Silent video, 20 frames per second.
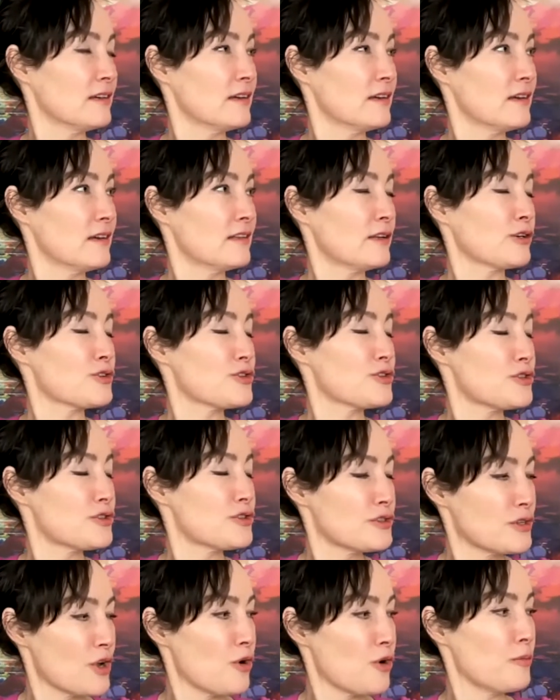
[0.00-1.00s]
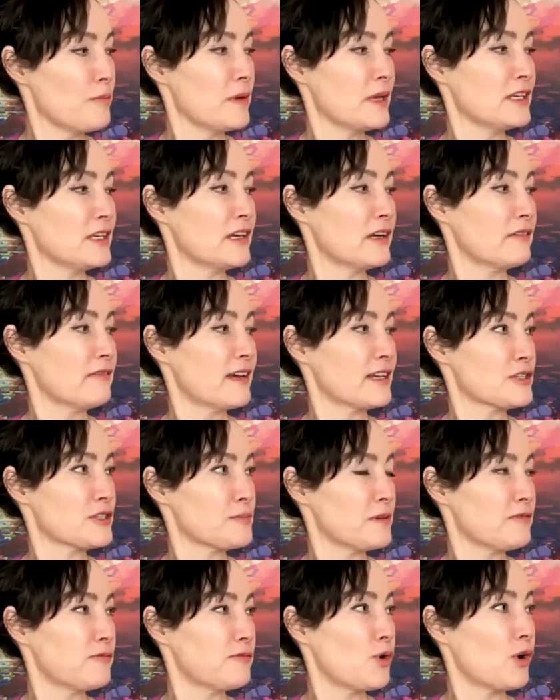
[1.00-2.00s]
There's so many of us
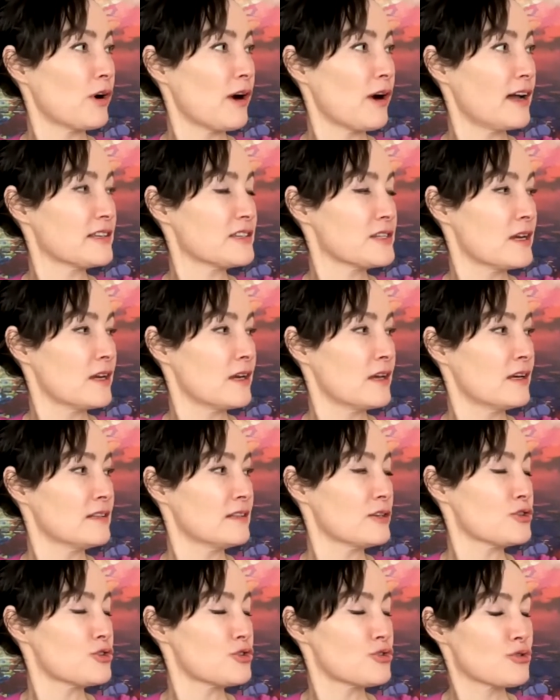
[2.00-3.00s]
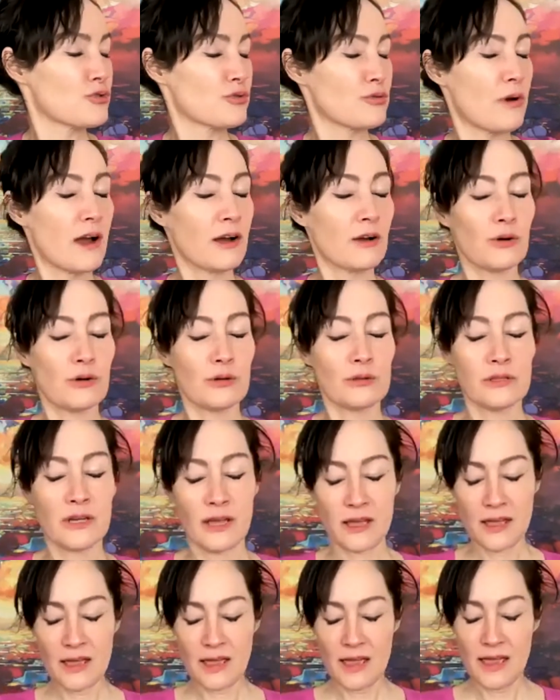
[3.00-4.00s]
before us that struggled
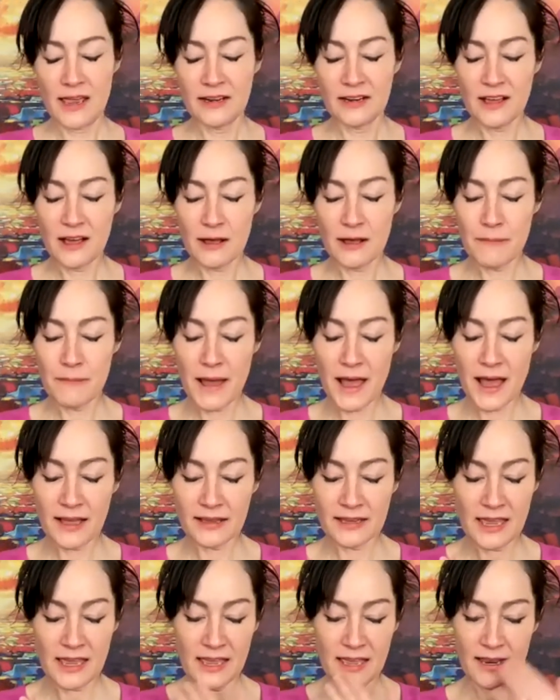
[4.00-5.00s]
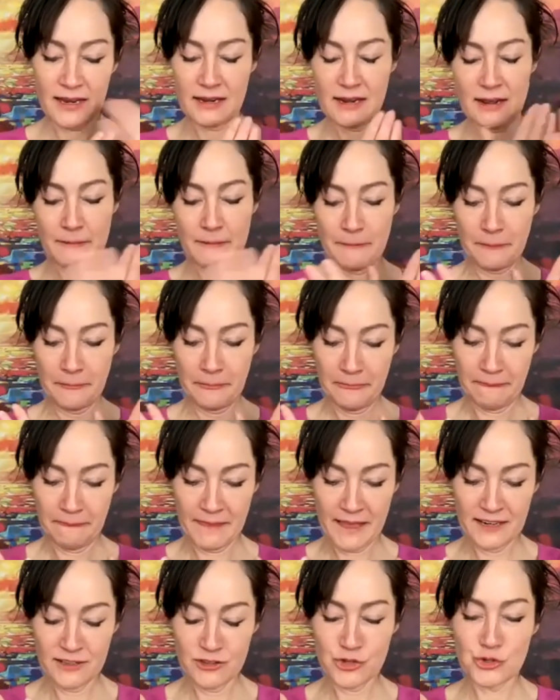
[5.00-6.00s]
and come back in
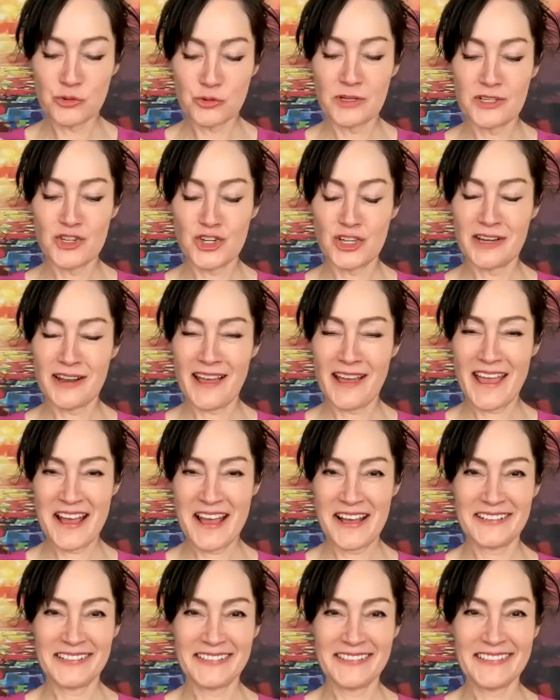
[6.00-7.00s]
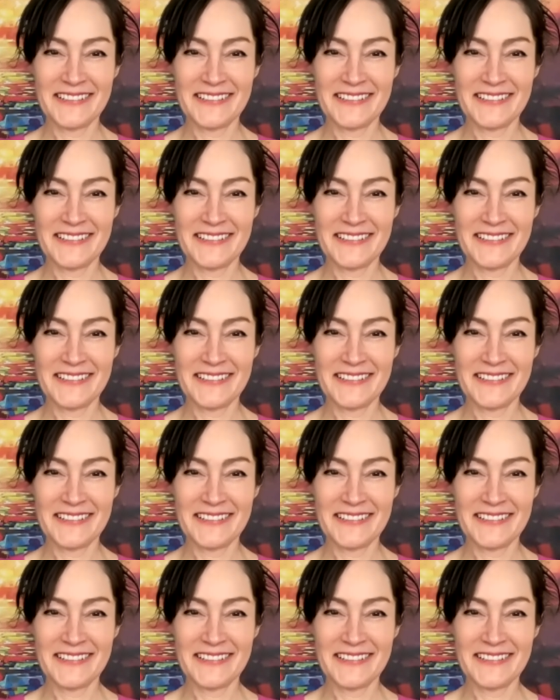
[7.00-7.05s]
and switching the hands.